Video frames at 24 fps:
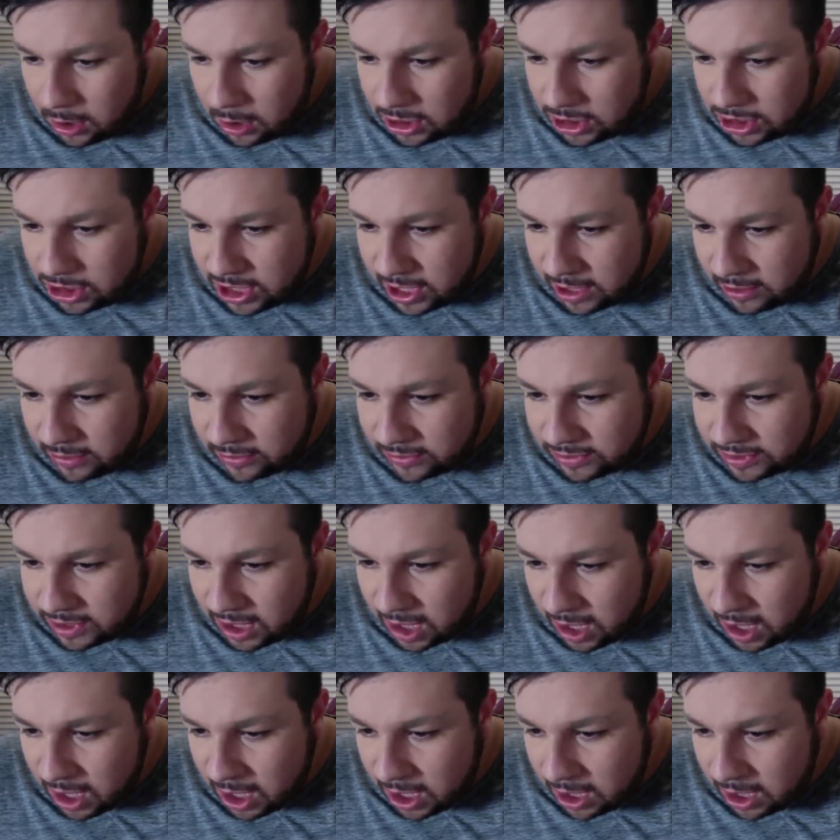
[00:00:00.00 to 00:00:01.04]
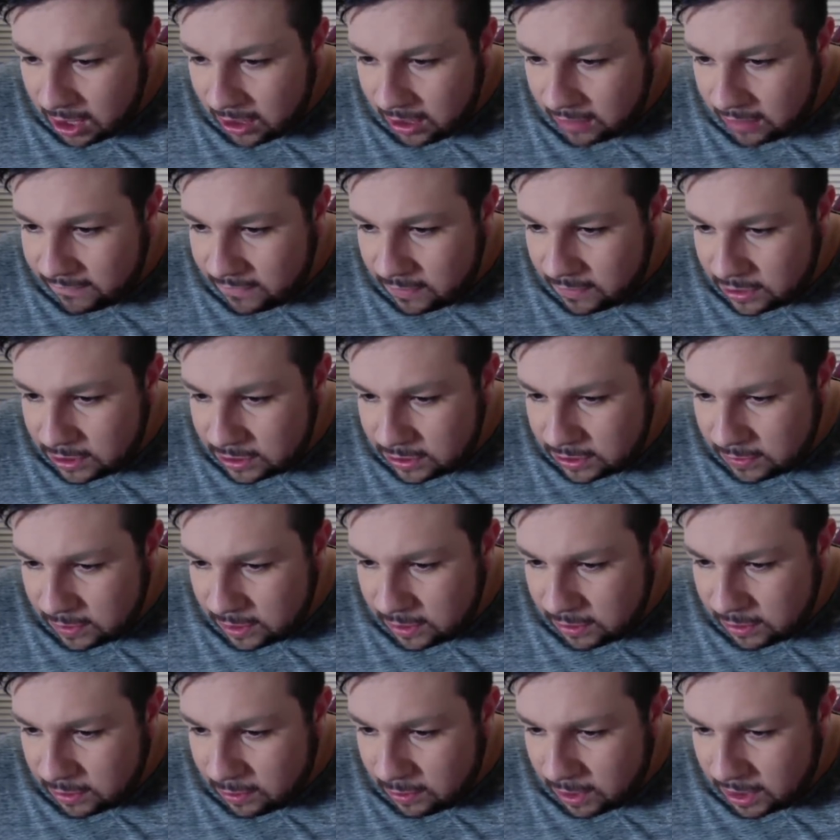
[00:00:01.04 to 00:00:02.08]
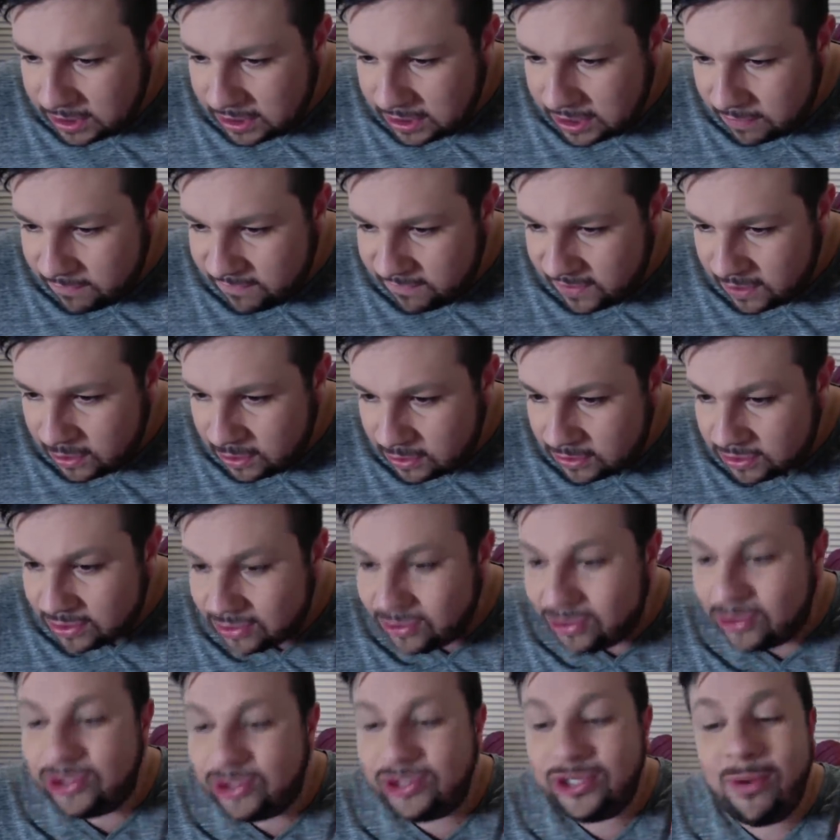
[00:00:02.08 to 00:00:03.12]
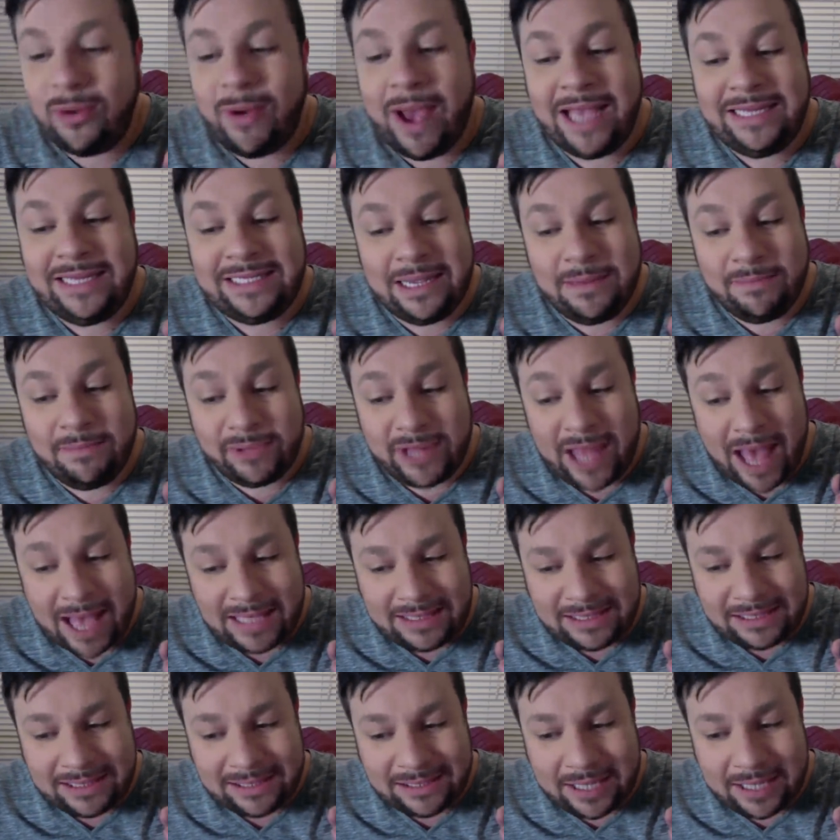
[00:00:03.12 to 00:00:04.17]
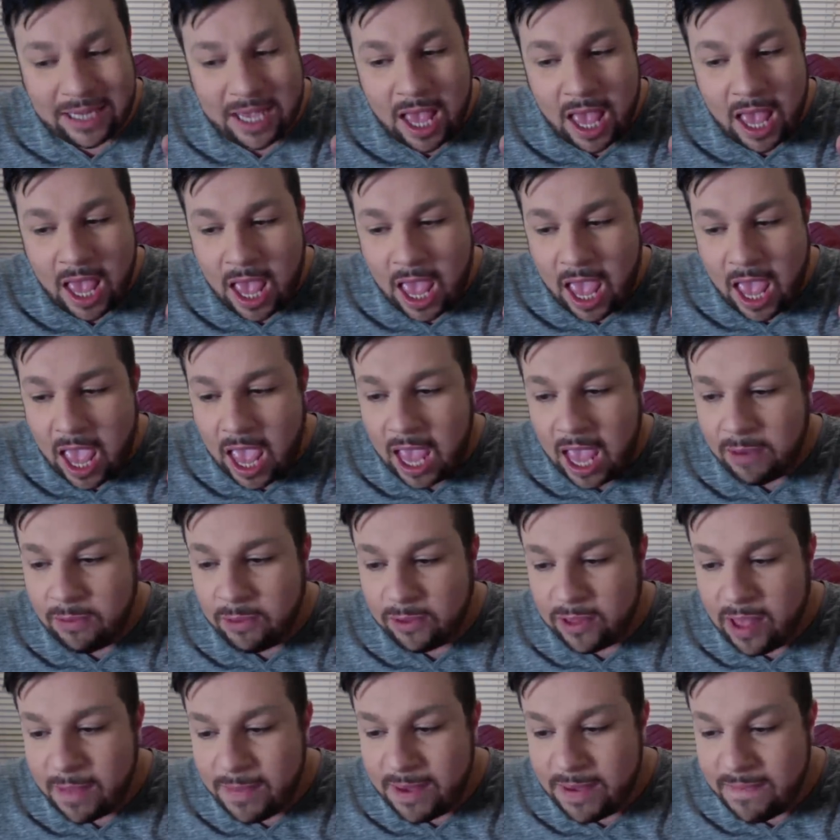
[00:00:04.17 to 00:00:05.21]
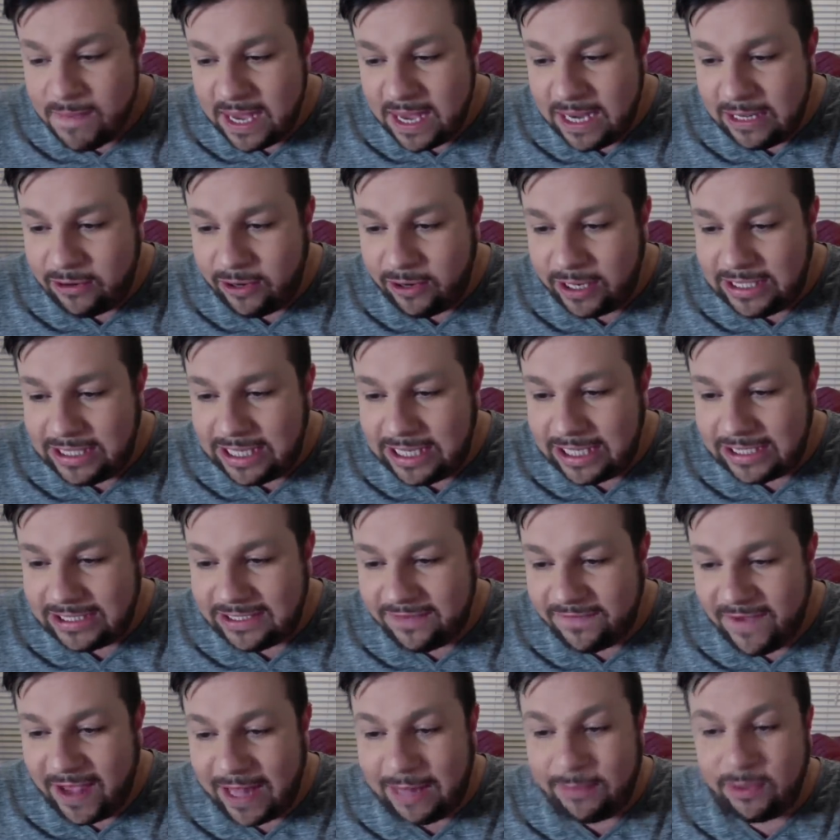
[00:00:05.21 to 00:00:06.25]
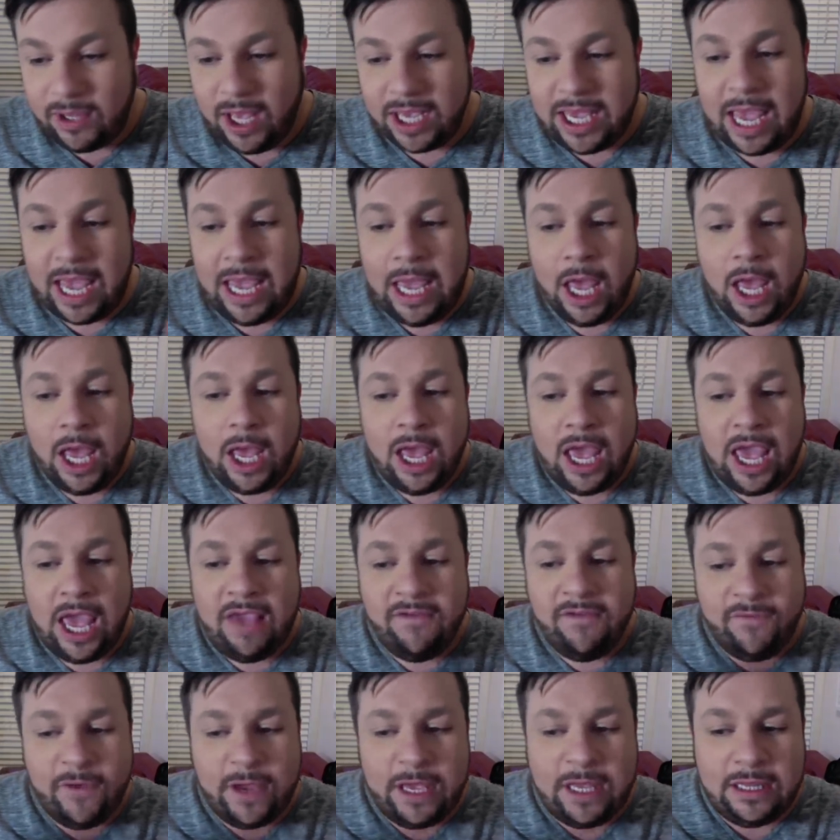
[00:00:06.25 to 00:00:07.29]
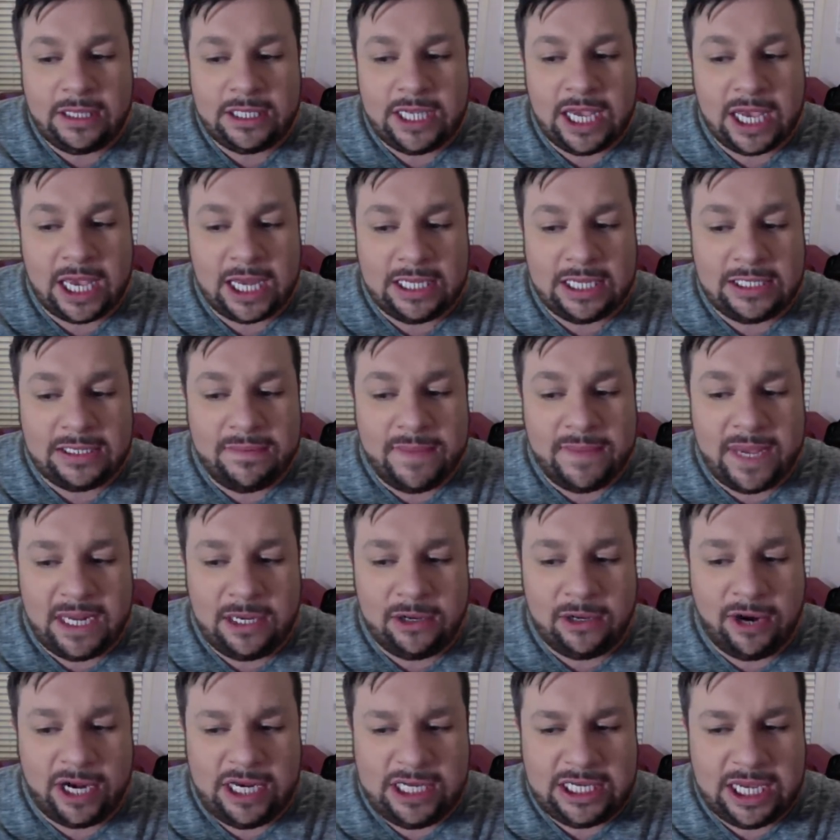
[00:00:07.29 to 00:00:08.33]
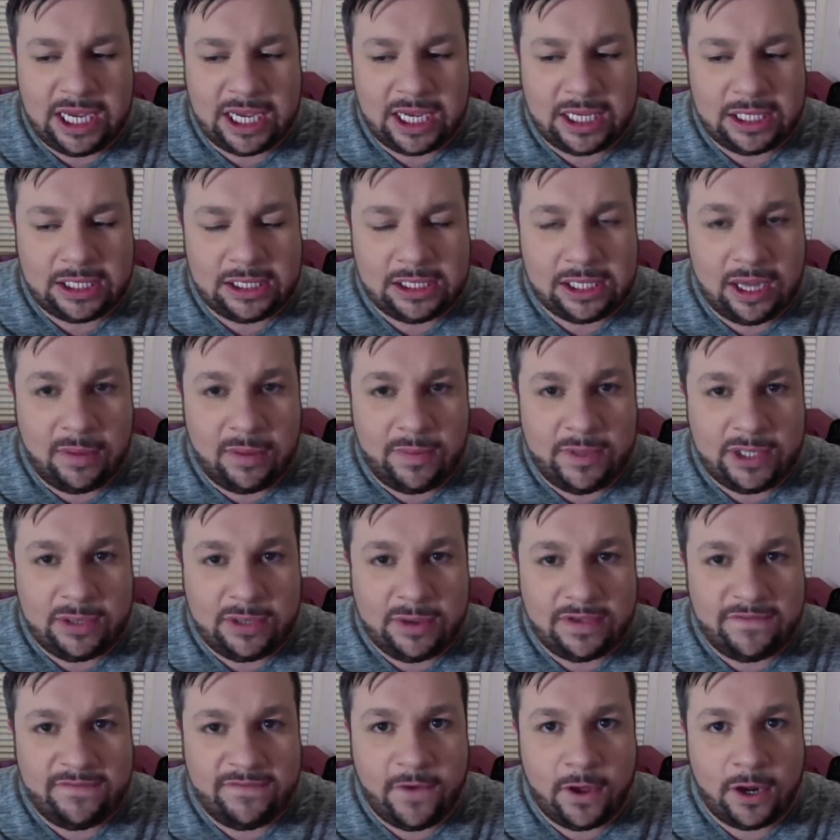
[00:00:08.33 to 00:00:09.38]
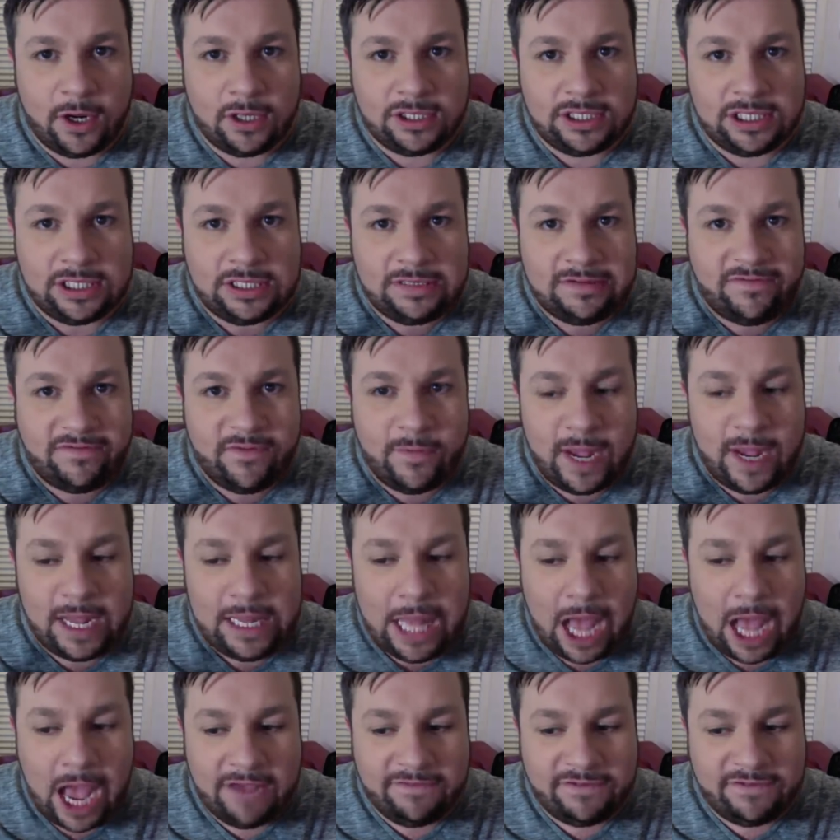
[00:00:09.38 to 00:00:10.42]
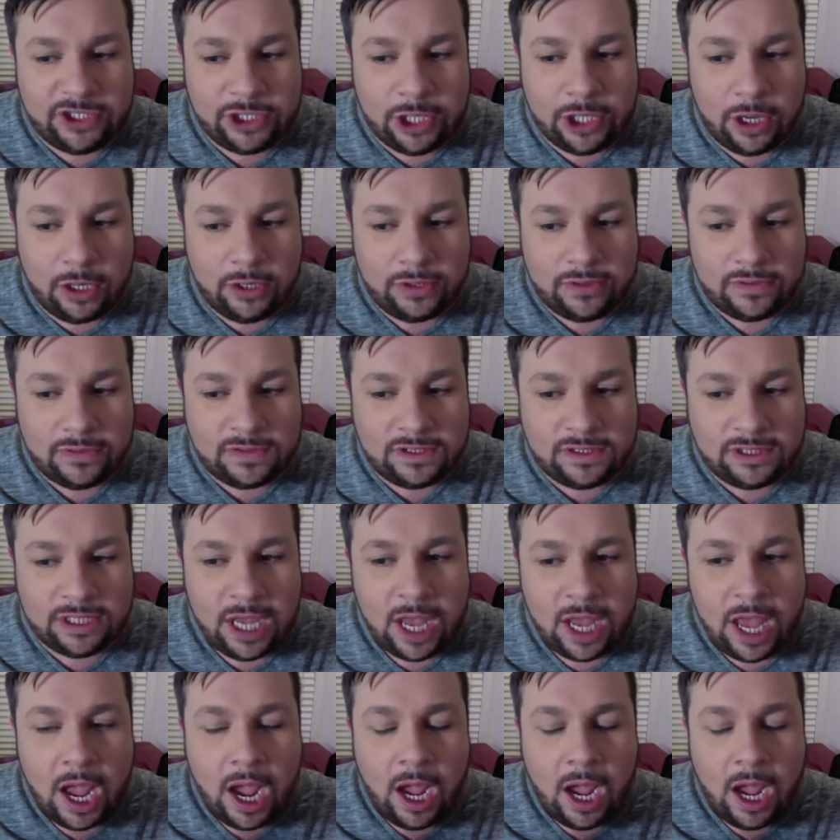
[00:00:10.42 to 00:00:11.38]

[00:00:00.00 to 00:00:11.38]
Shells, hi, I love you. Just wondering why some venues on your show are 18 plus, and will there be meet and greet tickets available? Okay, every ticket is a meet and greet tickets. I'll be doing photos. This is for my live shows.